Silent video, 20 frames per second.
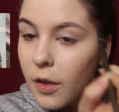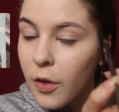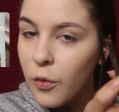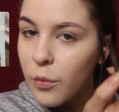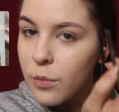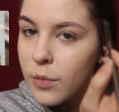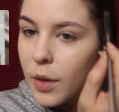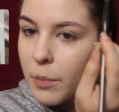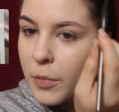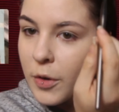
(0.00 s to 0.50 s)

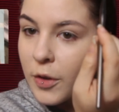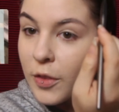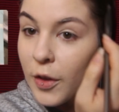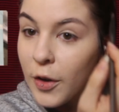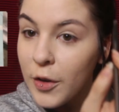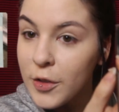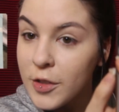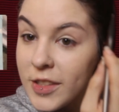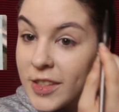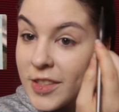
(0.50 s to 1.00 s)
Remember,
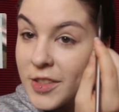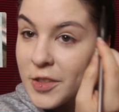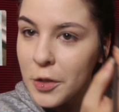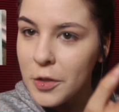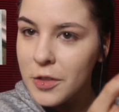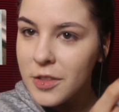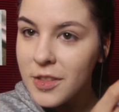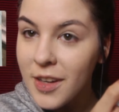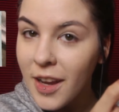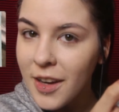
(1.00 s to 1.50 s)
they're
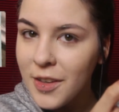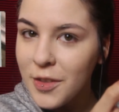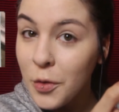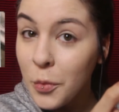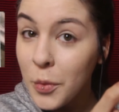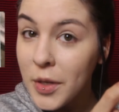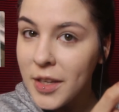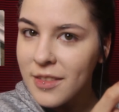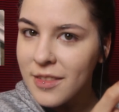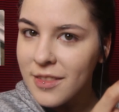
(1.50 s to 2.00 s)
sisters, not
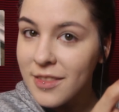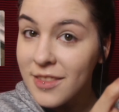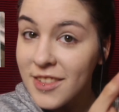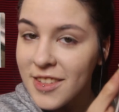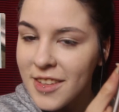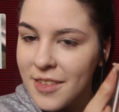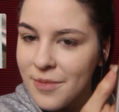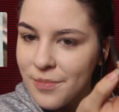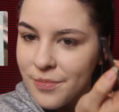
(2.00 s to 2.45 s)
twins.